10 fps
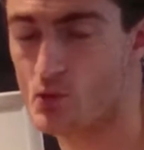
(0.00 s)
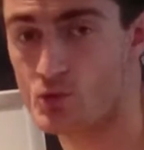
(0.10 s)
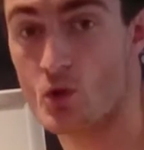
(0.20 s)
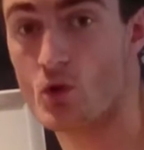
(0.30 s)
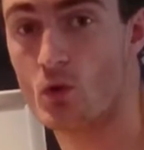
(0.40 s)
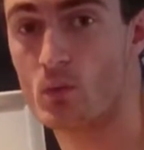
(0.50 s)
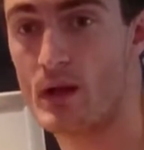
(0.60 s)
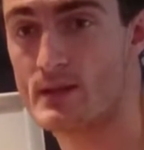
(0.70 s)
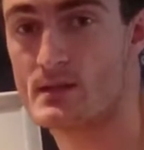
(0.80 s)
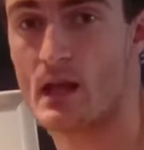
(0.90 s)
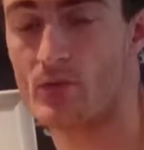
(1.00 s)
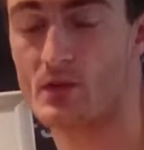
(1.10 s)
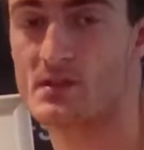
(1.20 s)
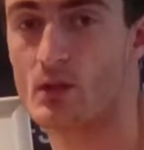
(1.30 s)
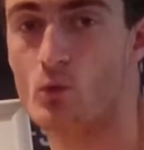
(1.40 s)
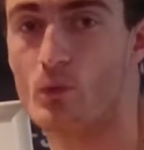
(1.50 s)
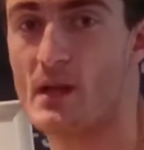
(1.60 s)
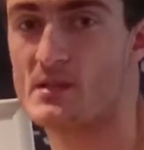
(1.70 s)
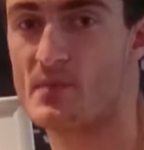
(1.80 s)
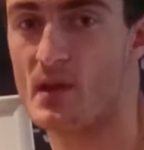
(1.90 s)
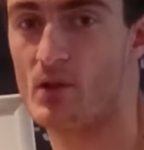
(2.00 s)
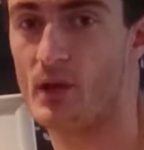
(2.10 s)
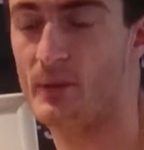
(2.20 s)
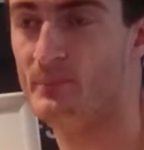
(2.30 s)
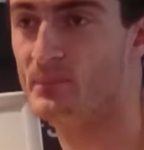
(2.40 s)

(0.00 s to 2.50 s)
Do 2 good ones every single rest period.